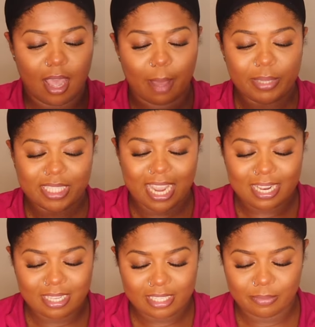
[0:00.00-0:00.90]
I'm gonna
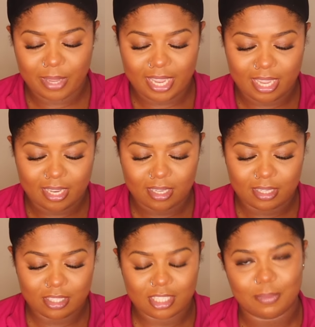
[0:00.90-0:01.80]
tighten this
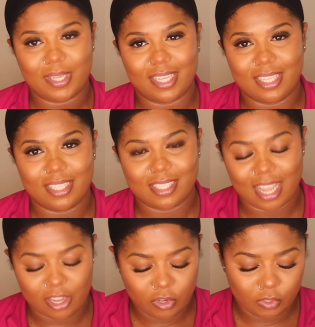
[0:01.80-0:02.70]
band just because
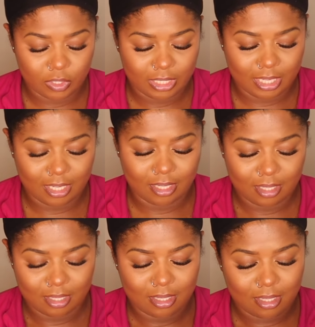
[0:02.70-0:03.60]
I usually
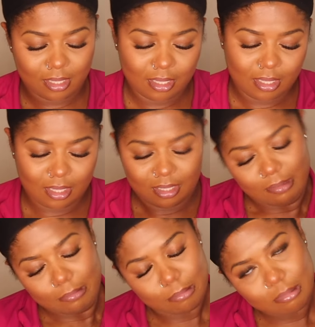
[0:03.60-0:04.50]

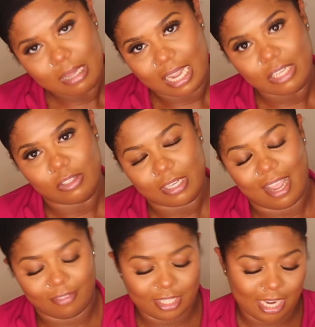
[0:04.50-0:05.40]
I usually
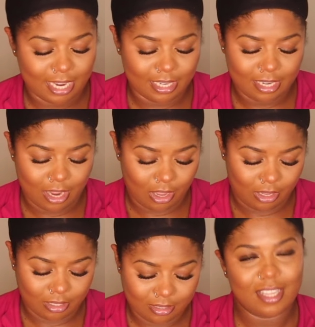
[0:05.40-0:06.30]
have to tighten it,
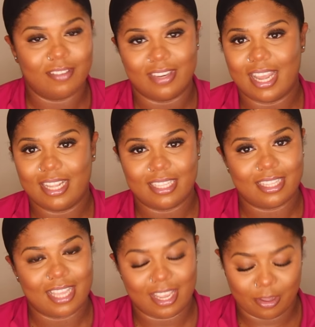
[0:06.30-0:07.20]
y'all. If not,
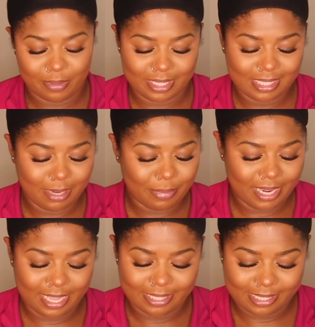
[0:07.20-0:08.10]
that thing gonna be
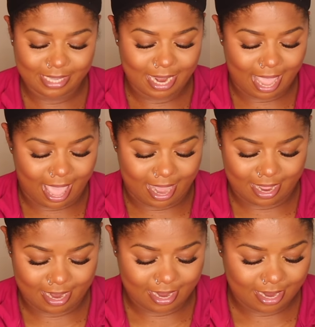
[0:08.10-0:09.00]
slipping and
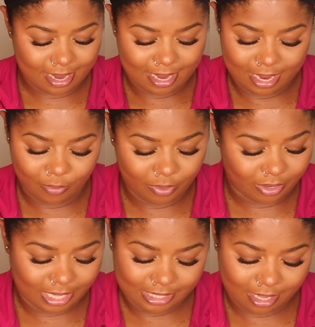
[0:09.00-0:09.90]
sliding. And we don't
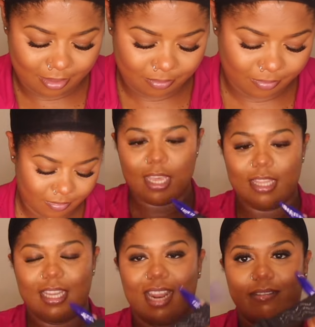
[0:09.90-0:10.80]
got time. And
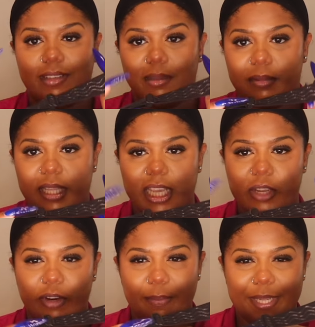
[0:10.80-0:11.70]
then I flip the
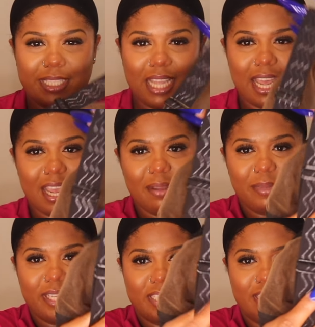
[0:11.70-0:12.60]
grippy side
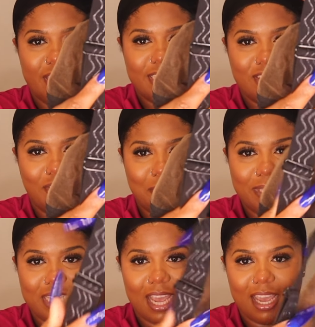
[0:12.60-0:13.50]
because there is a grippy
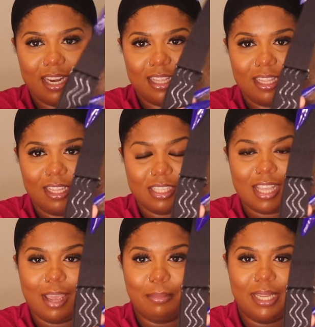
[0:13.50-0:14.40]
side and then there's
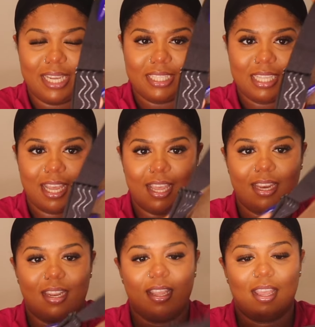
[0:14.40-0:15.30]
a plain
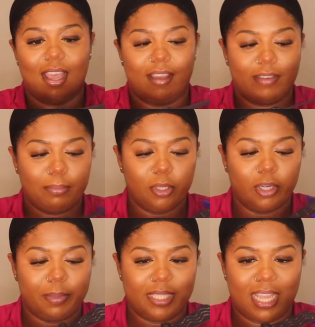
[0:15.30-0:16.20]
side. I flip the
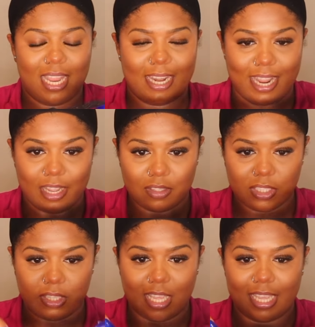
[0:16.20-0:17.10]
grippy side down
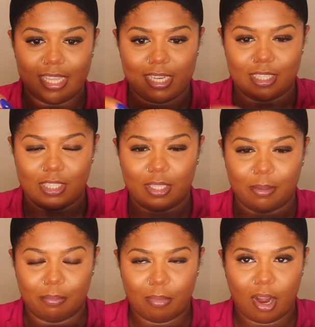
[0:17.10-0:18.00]
so that it is
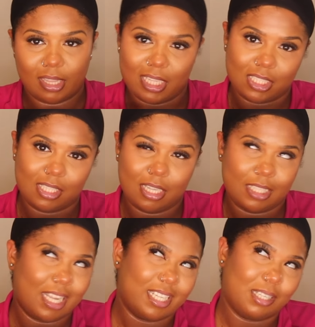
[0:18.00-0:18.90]
the part that's
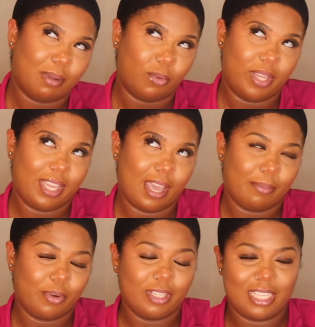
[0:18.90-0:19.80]
attached to my wig
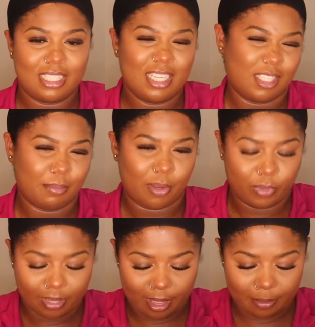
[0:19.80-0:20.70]
cap or that's touching my
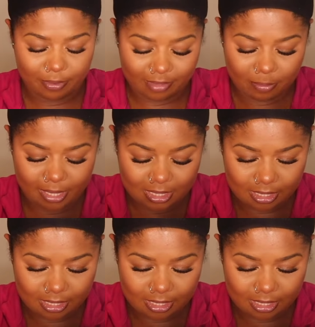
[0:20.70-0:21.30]
wig cap, if that makes